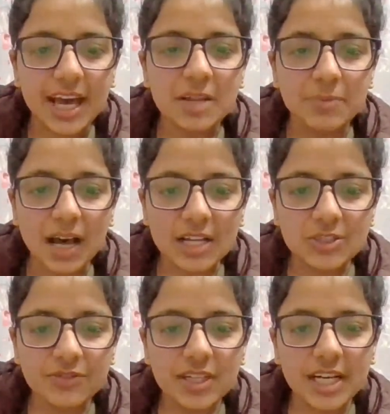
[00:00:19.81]
and
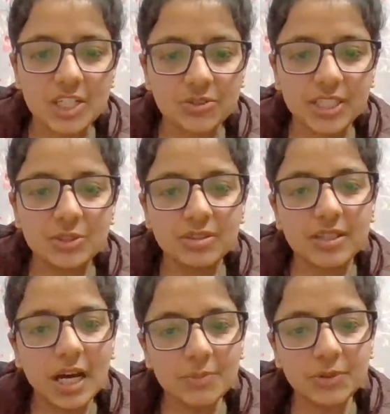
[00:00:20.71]
parts of the country
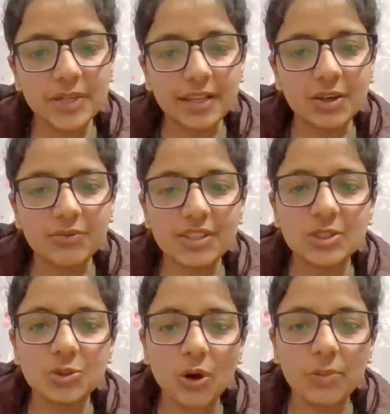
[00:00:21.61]
come together with
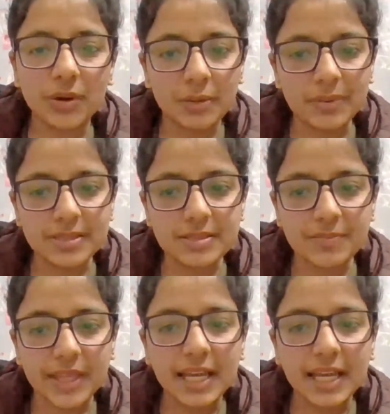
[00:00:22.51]
the sole purpose,